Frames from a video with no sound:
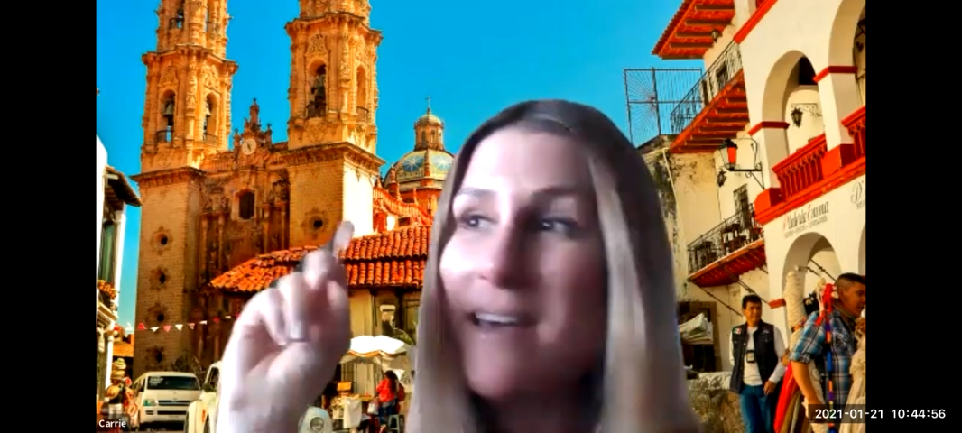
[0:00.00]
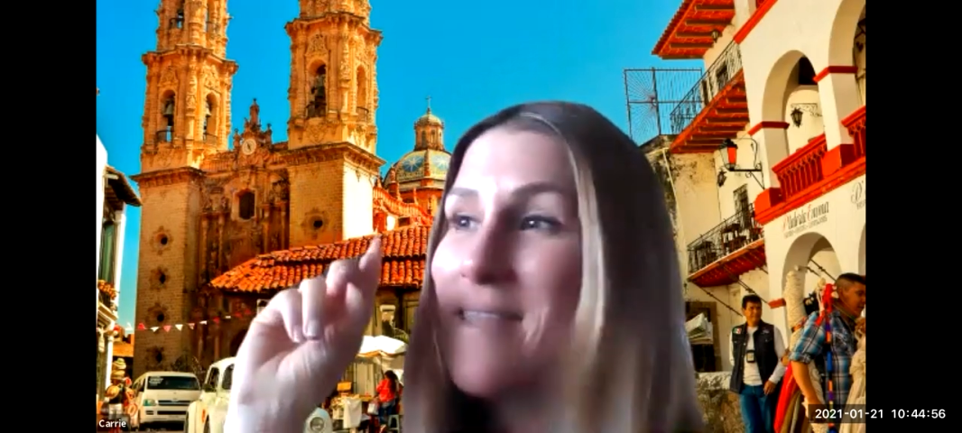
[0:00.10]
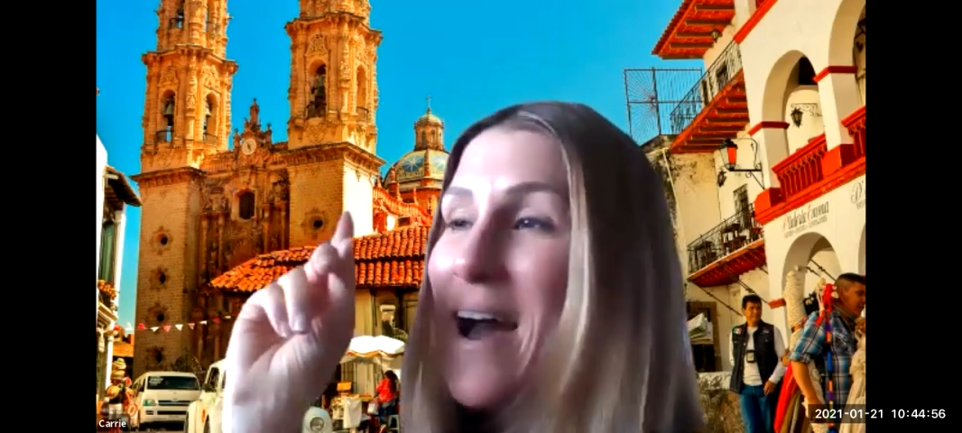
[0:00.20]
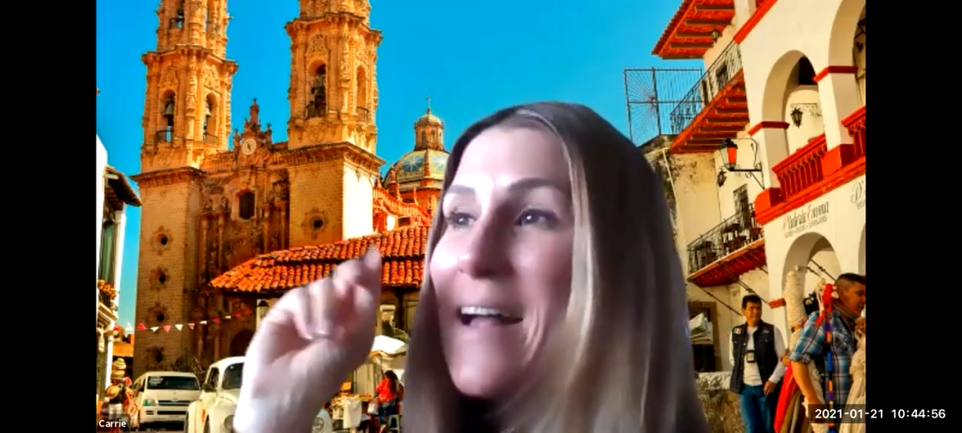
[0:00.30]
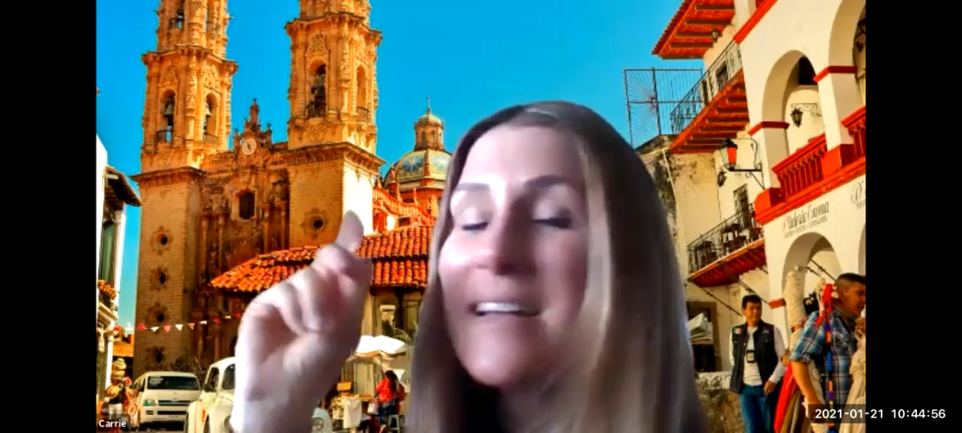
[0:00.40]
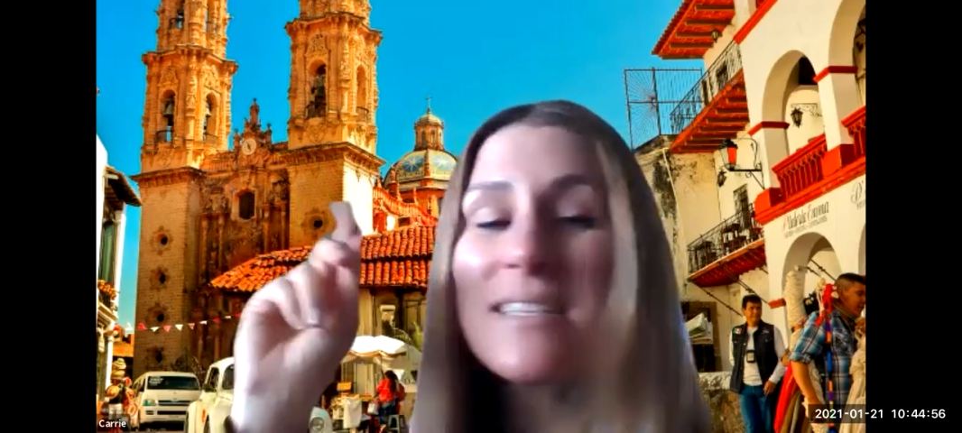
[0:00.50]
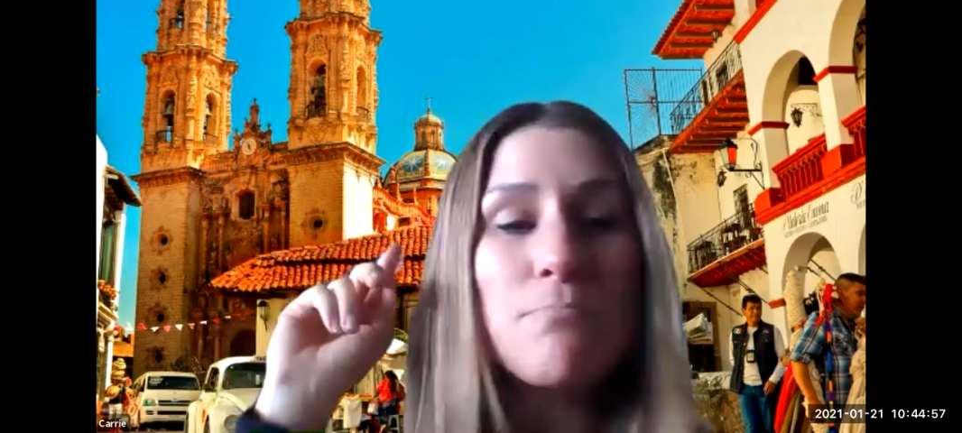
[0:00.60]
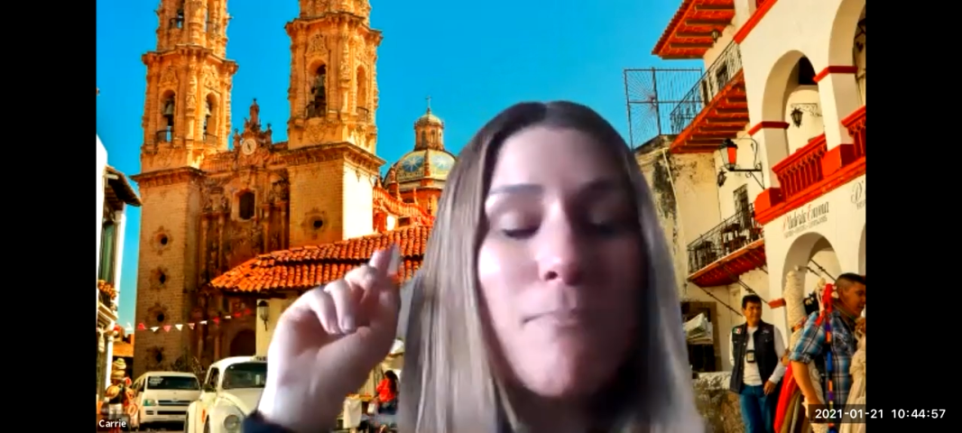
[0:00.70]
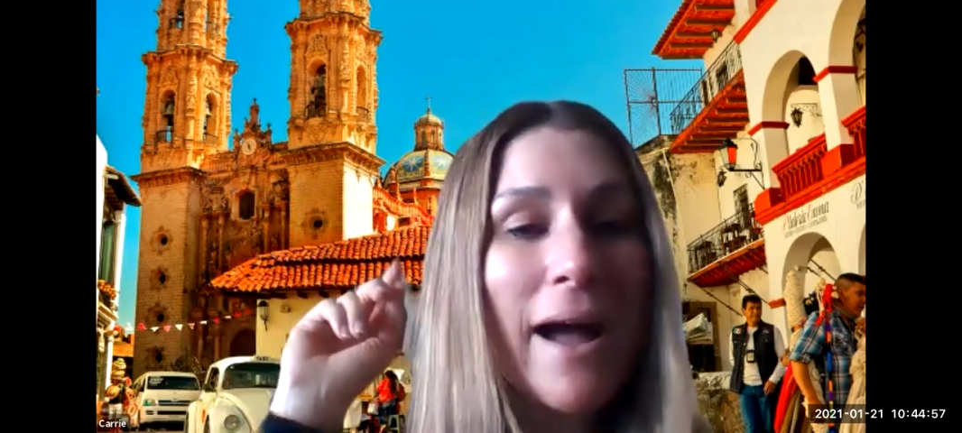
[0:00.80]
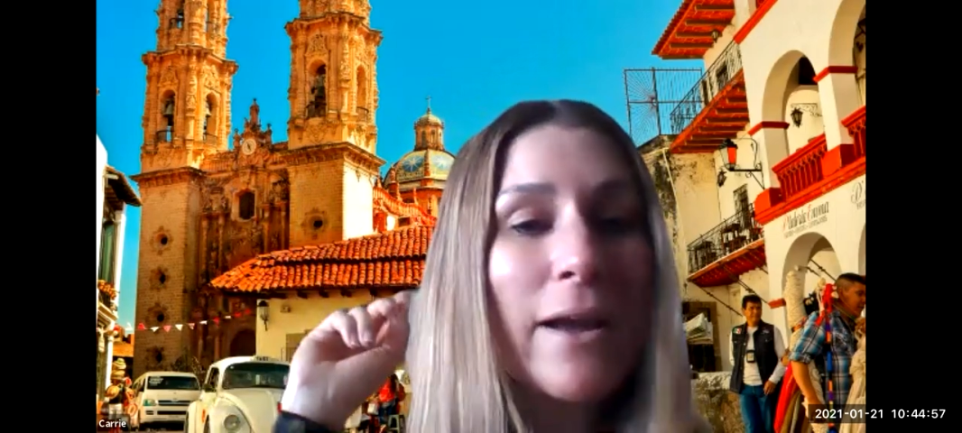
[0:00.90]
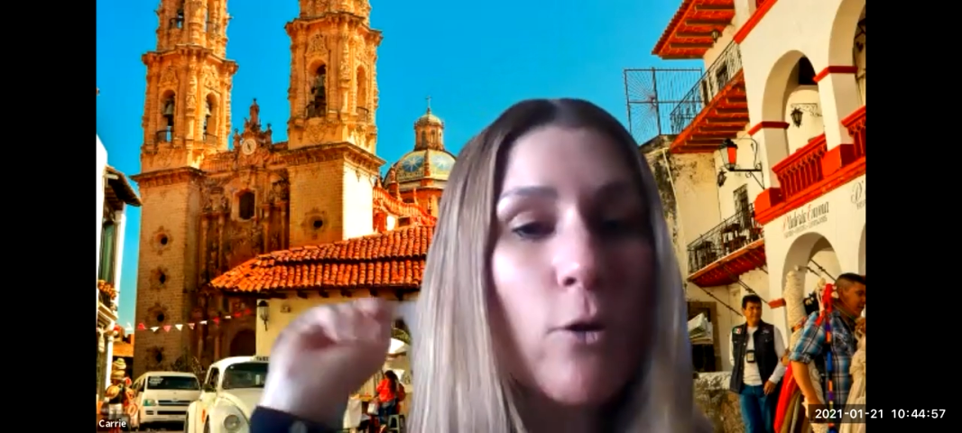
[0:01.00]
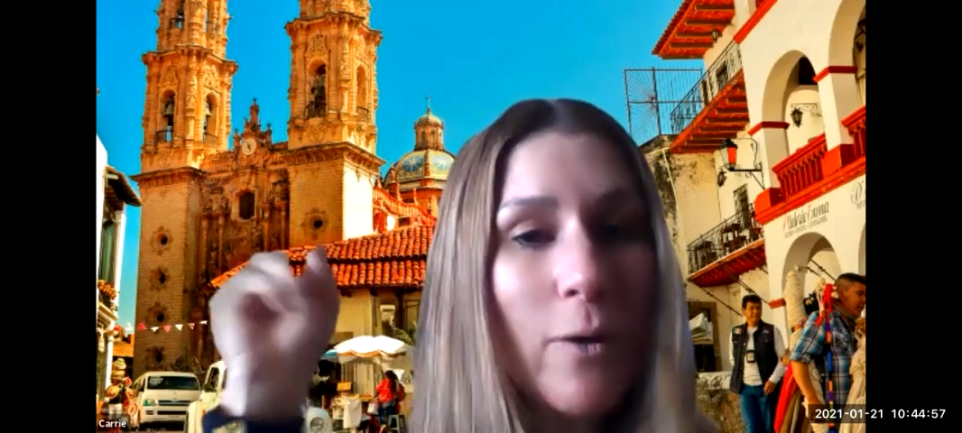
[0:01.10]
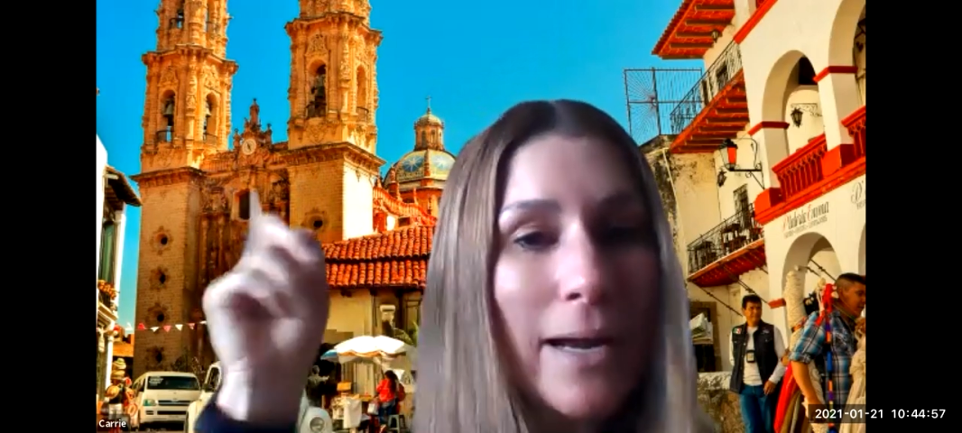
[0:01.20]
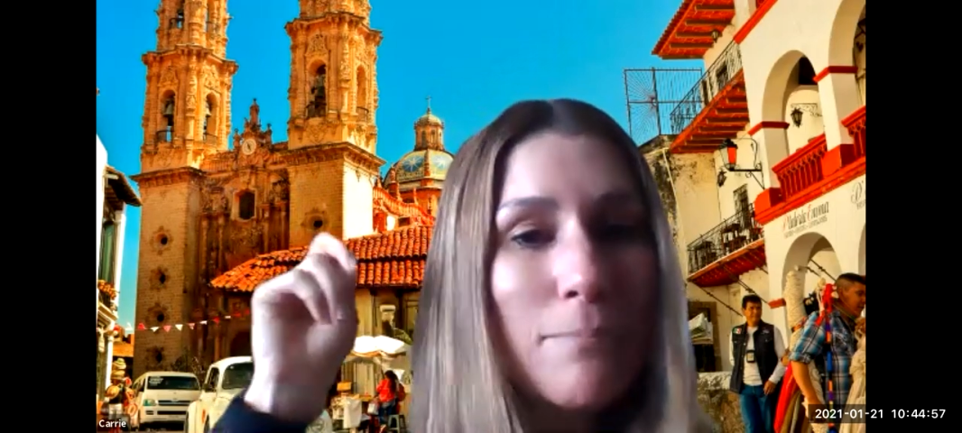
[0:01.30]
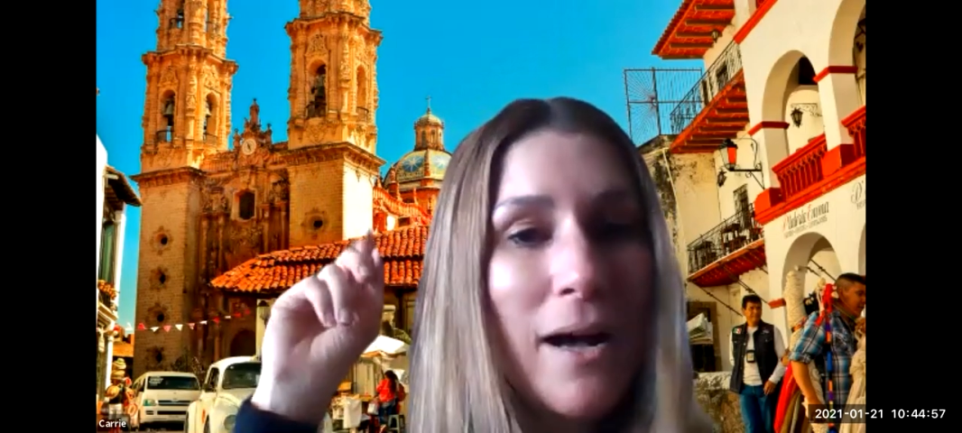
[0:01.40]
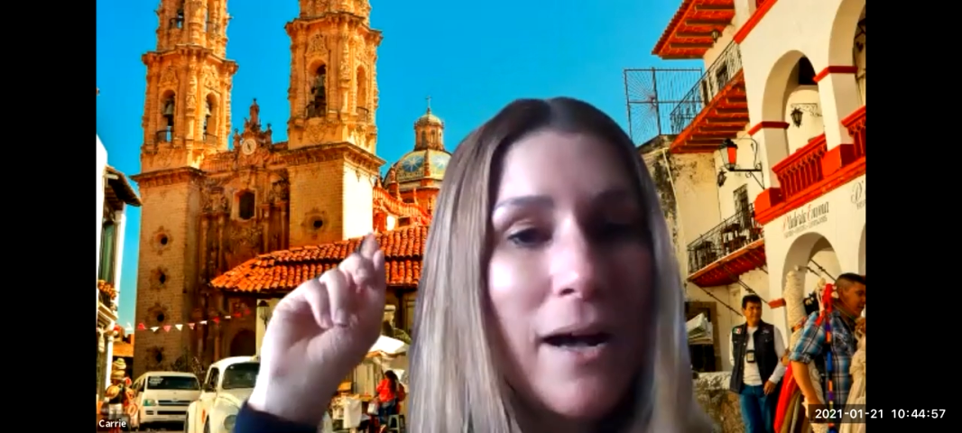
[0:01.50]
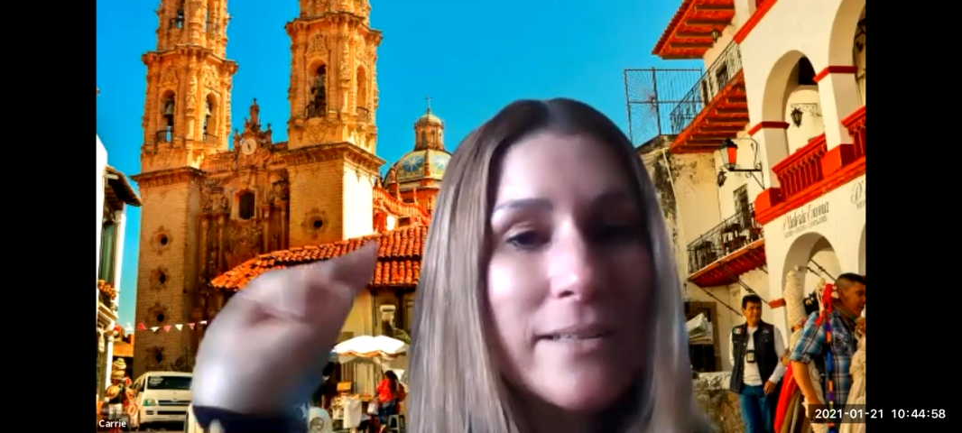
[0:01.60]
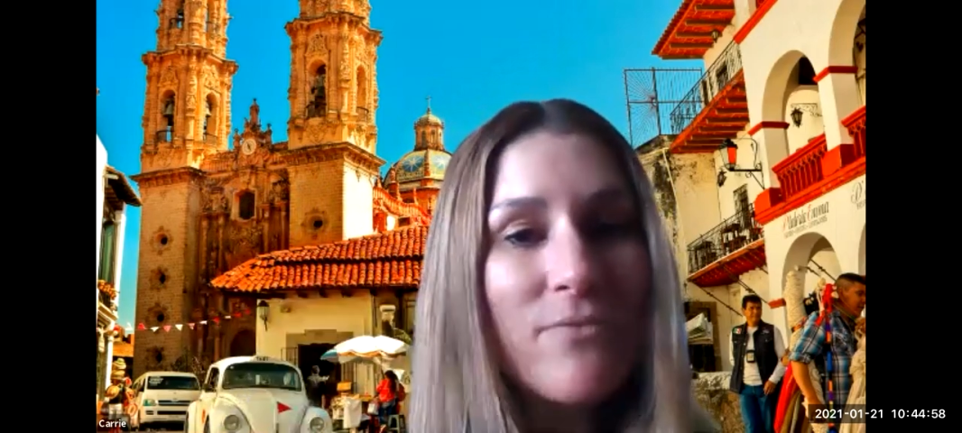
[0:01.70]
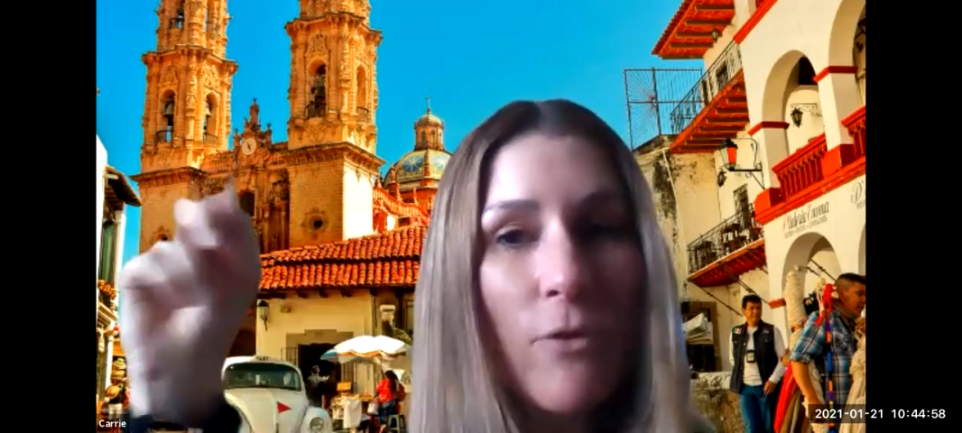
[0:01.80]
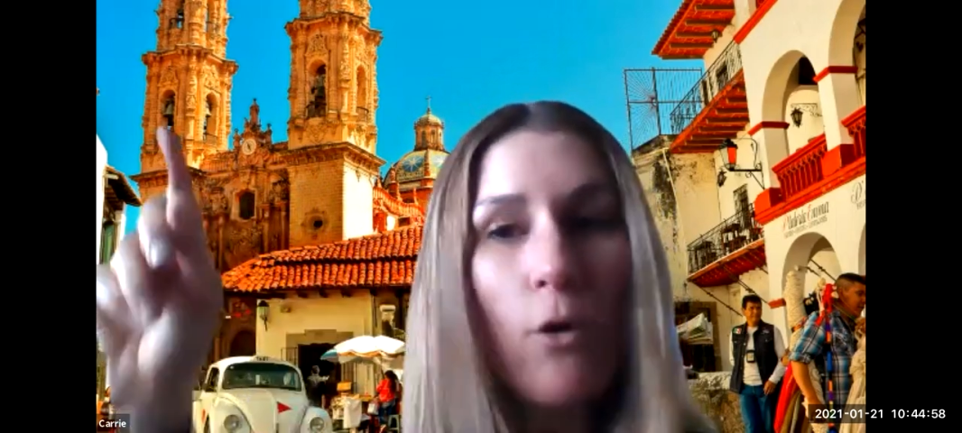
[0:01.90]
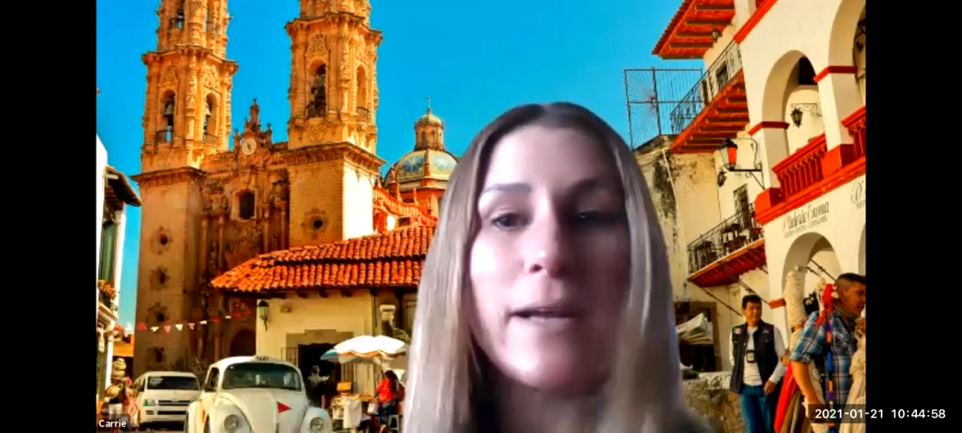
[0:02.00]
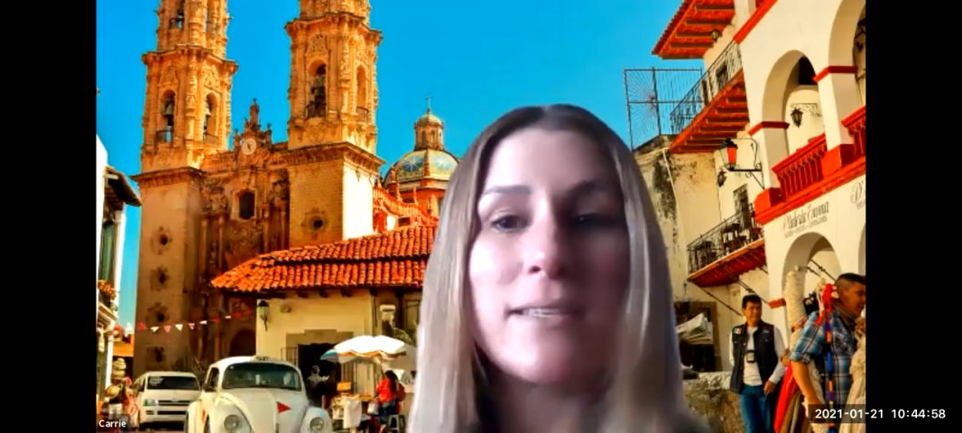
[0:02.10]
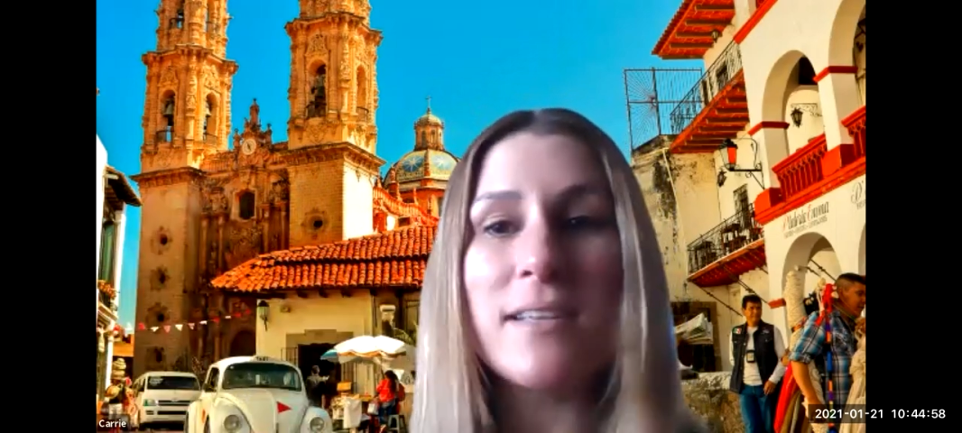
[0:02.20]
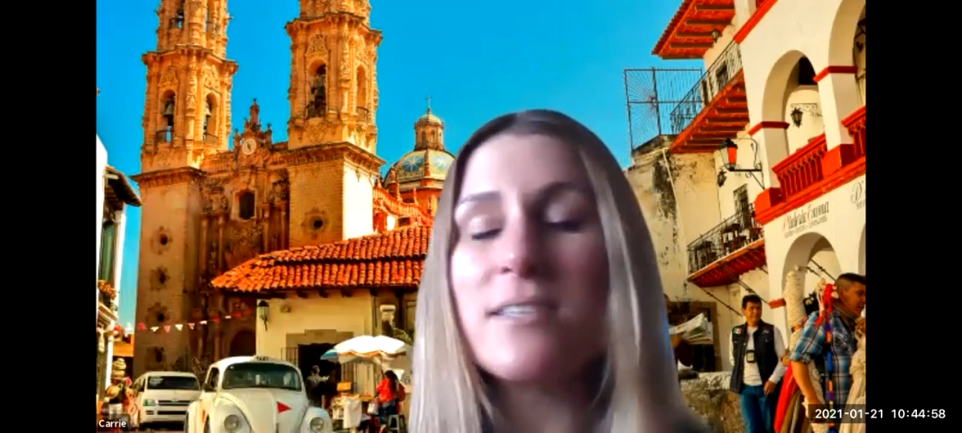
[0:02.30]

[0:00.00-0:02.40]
and that is my grandpa's voice.